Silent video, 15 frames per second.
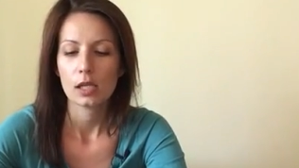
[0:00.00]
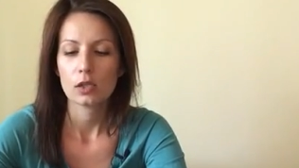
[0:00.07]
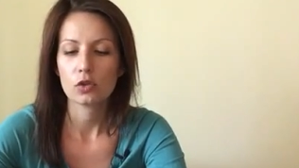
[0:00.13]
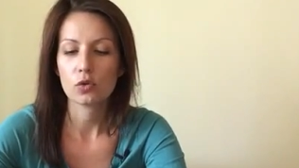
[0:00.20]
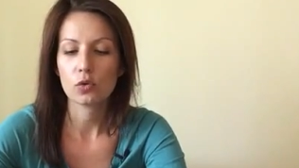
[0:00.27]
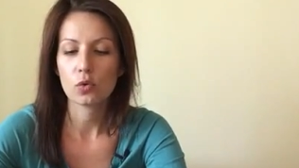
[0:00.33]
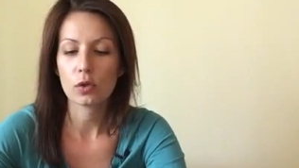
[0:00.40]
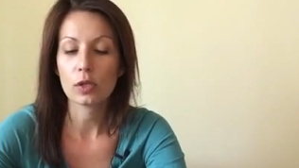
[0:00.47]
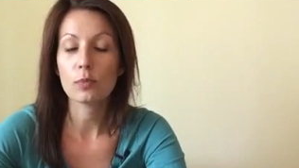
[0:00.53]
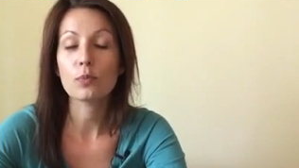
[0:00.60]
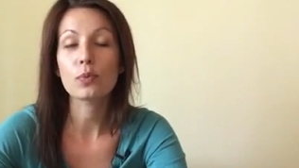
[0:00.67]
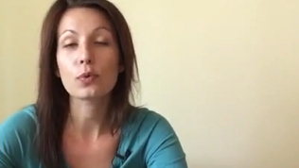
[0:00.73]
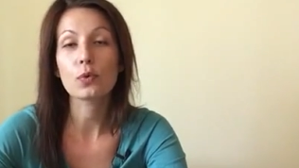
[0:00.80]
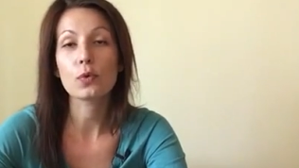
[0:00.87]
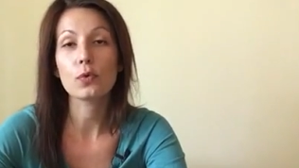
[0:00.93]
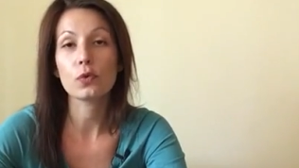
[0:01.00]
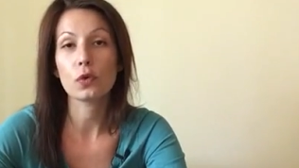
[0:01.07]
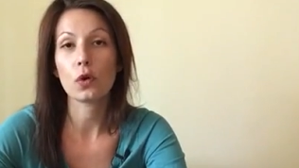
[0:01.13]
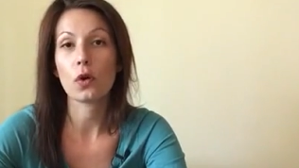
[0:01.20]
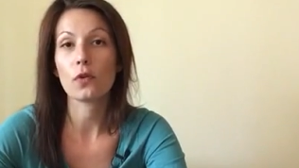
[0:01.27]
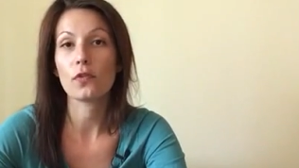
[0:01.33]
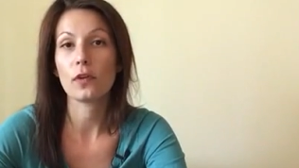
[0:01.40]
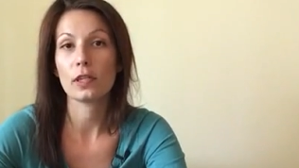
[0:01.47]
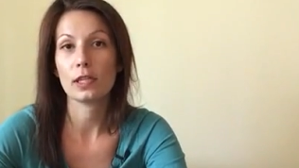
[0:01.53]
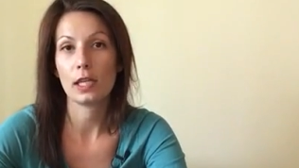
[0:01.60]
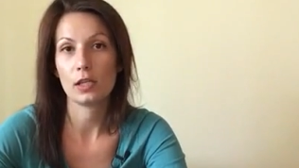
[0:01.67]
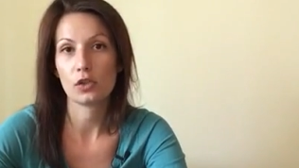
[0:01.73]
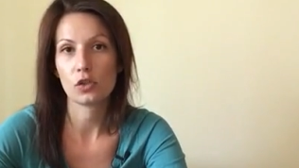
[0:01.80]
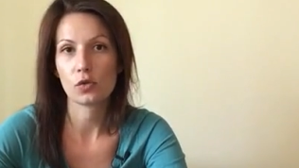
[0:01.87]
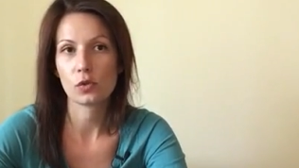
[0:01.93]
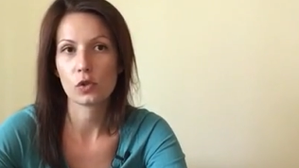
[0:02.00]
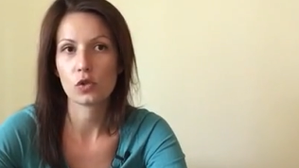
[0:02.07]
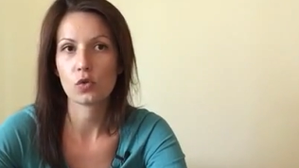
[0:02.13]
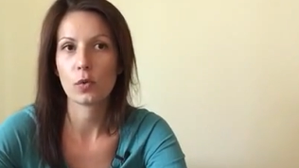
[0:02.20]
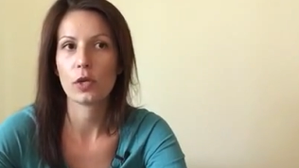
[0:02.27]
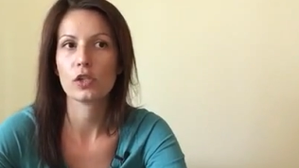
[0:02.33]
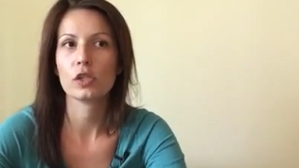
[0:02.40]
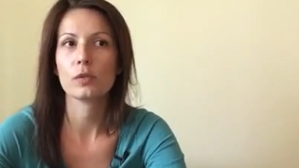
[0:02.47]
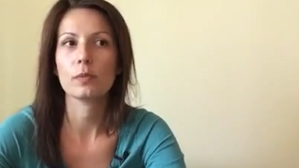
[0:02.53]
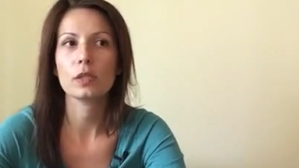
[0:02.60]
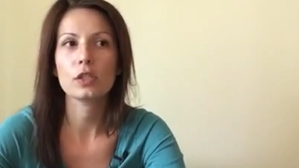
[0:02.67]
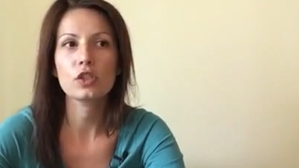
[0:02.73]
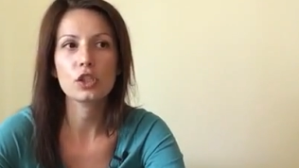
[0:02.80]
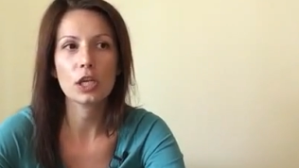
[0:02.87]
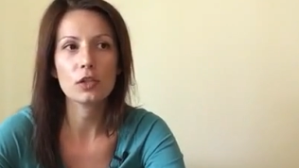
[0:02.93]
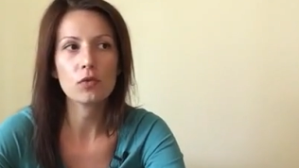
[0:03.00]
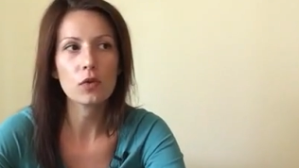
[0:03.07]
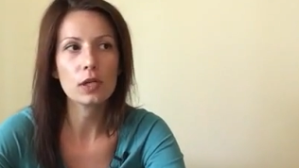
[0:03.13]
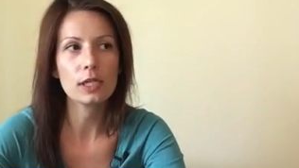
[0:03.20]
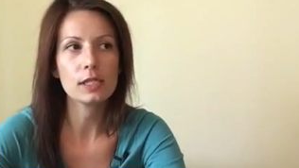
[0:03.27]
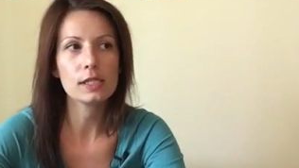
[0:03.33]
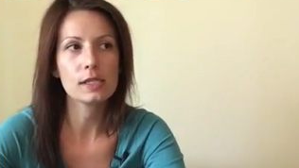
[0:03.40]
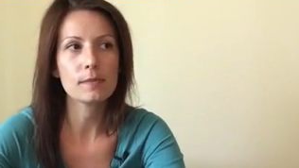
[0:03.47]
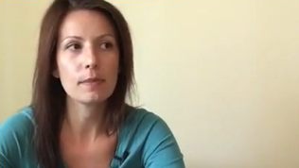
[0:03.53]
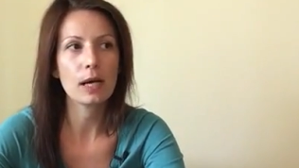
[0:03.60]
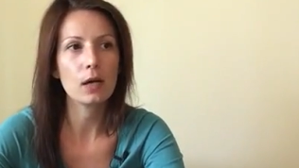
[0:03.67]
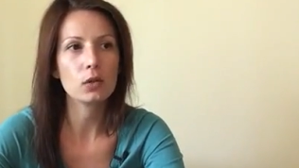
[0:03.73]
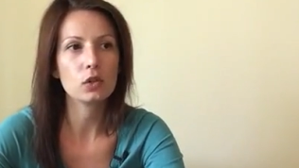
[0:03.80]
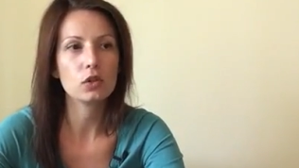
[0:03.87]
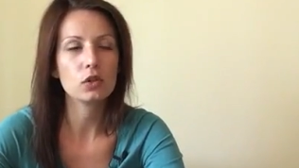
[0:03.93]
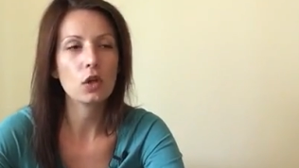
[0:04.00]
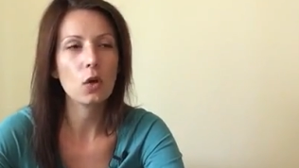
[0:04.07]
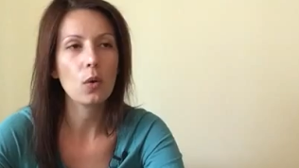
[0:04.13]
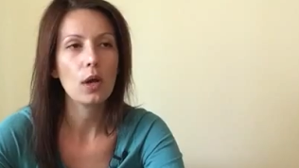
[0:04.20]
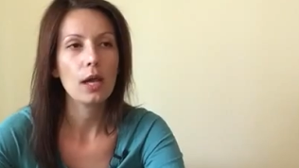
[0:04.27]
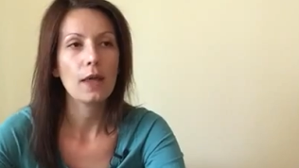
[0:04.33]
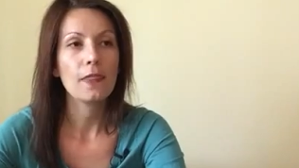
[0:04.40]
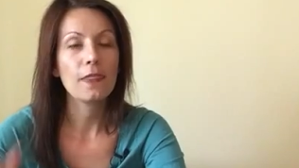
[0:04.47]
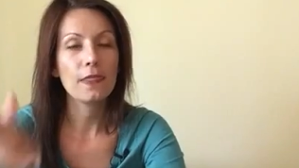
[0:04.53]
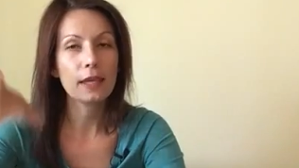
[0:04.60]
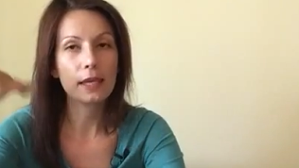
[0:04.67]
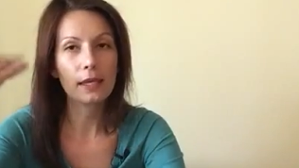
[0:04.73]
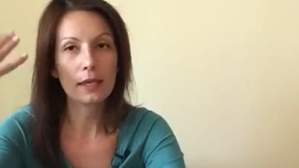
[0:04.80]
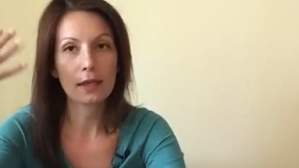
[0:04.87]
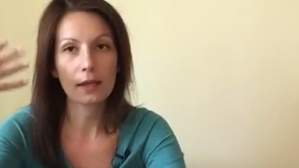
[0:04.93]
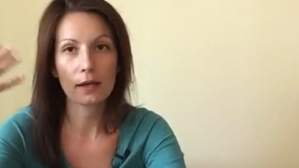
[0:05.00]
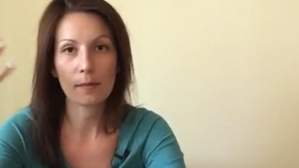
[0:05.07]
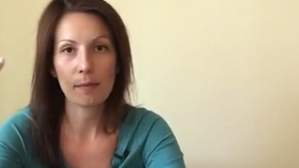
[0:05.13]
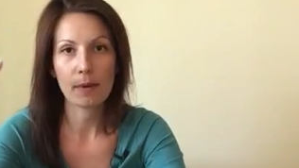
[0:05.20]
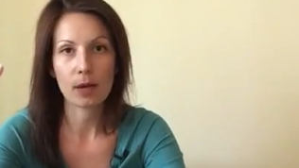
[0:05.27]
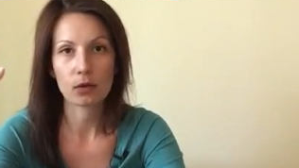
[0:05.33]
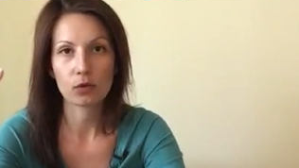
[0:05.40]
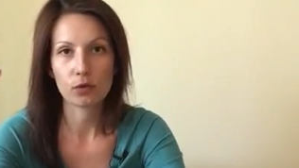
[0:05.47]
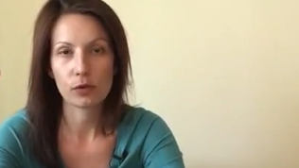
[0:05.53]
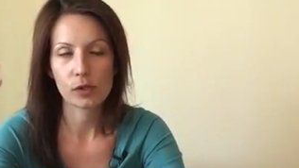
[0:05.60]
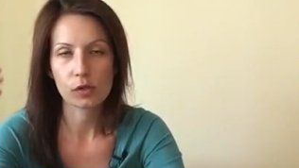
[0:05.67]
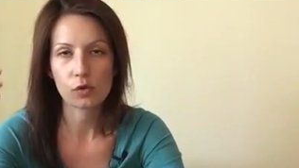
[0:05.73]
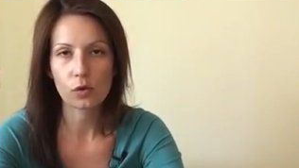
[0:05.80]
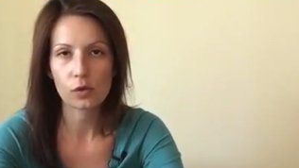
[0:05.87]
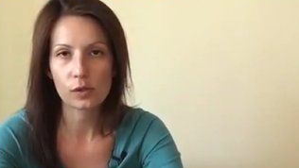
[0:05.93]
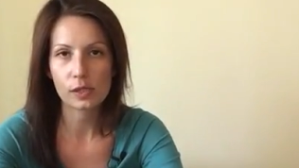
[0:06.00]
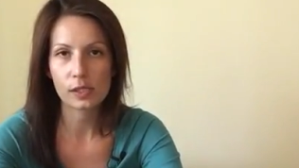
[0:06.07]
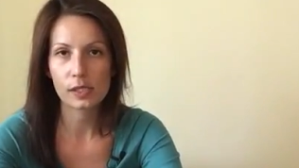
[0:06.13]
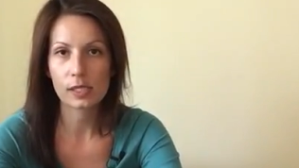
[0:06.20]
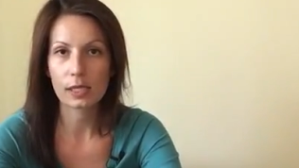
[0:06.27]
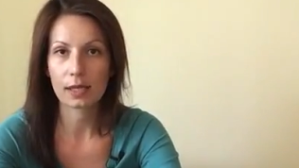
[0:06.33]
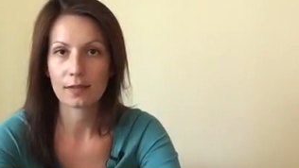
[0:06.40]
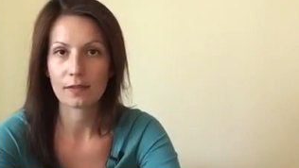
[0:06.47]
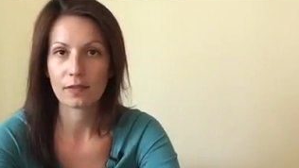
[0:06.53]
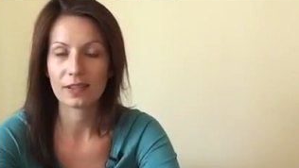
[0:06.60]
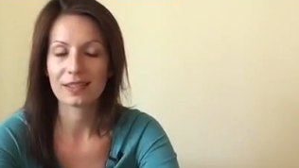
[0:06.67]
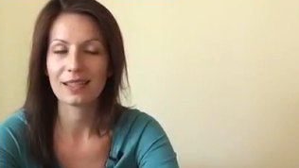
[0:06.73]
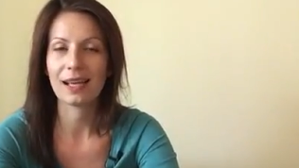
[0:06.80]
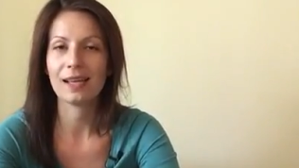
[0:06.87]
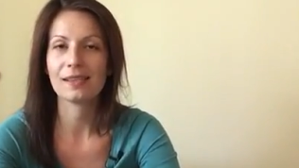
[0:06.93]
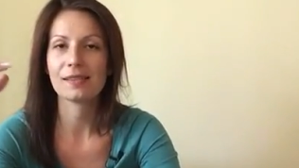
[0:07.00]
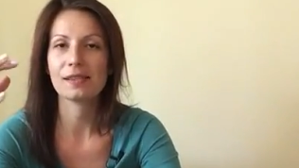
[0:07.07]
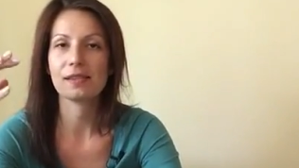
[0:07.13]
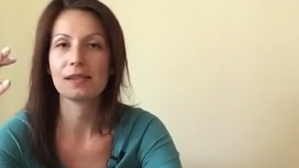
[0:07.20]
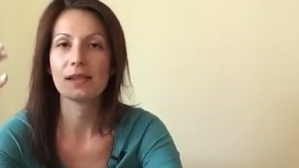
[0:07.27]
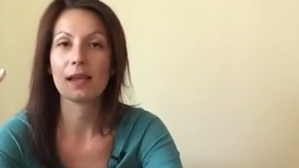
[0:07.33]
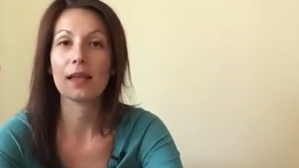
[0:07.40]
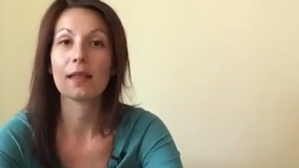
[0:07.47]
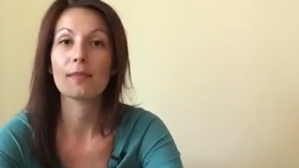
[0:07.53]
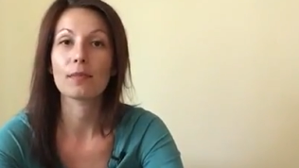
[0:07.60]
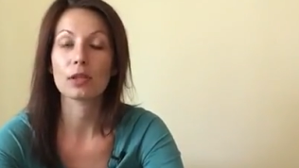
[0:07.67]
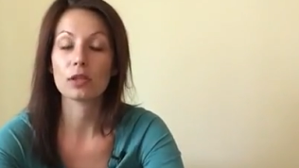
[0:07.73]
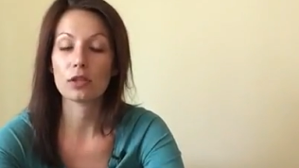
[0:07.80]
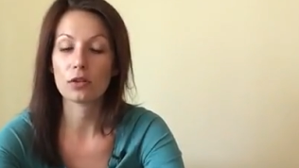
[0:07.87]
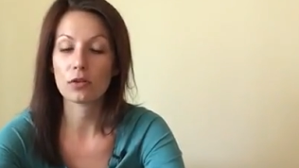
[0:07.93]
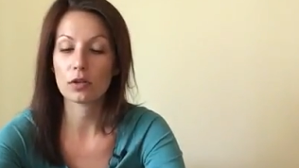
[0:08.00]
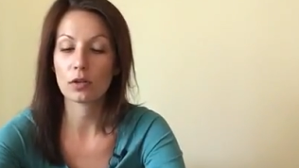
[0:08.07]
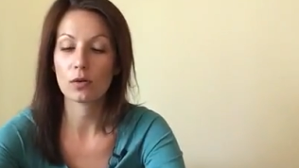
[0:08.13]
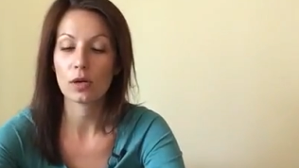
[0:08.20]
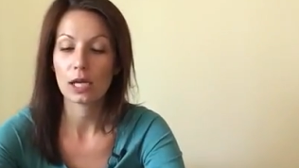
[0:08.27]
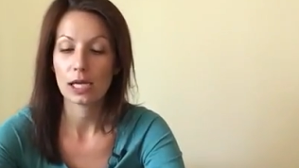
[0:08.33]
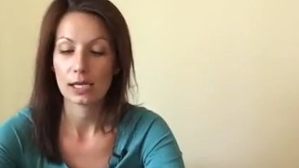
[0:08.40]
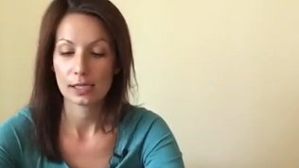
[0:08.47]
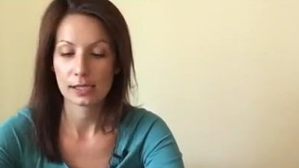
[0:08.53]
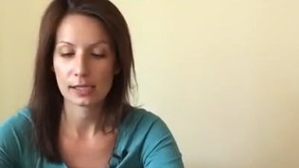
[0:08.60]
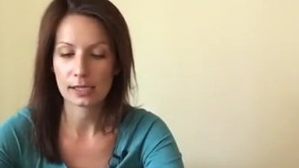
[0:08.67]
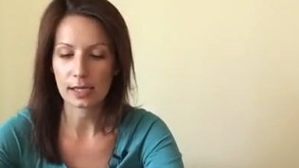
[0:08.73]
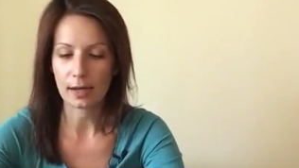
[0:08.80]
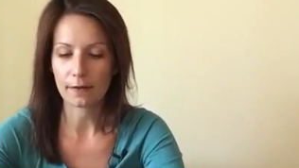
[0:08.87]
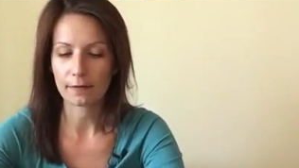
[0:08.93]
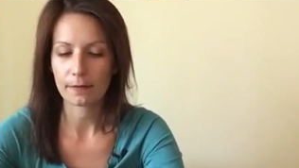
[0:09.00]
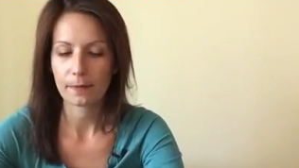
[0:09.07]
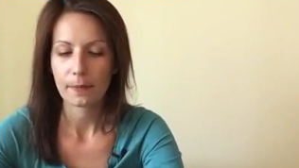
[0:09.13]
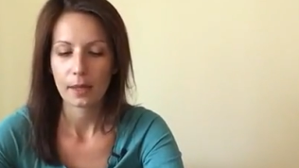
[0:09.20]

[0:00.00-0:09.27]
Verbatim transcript: to improve your financial situation. But generally it's about, you know, thinking about resources and finances and material stuff.